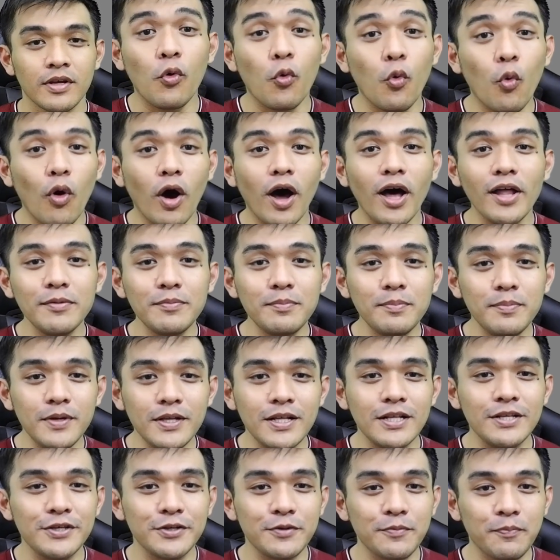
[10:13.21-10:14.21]
1
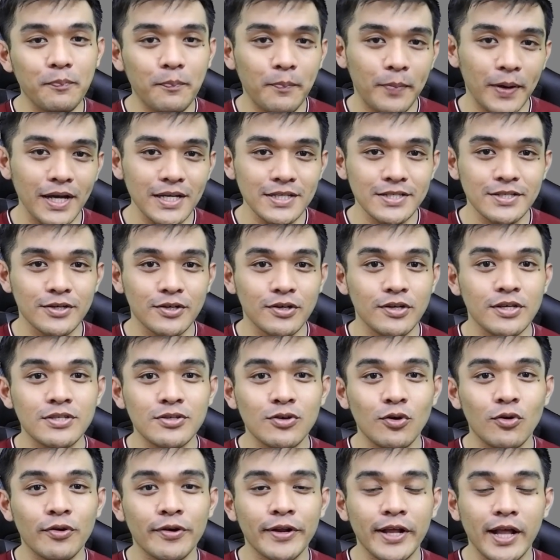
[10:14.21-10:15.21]
million peso is
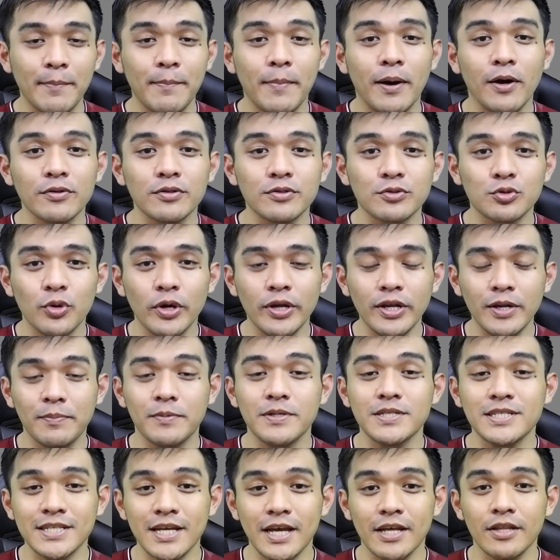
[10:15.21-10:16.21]
only about
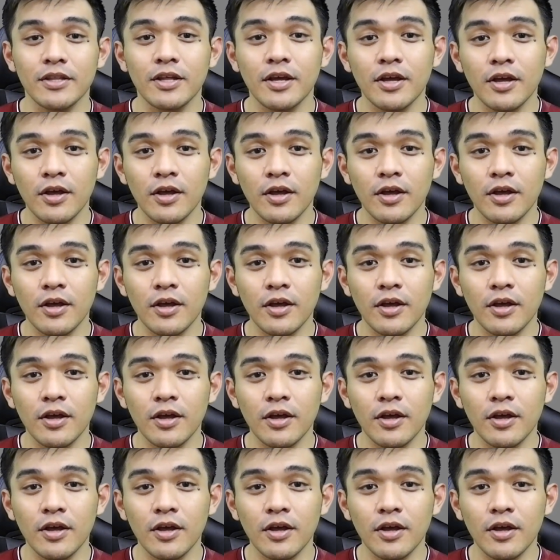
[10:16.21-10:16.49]
20%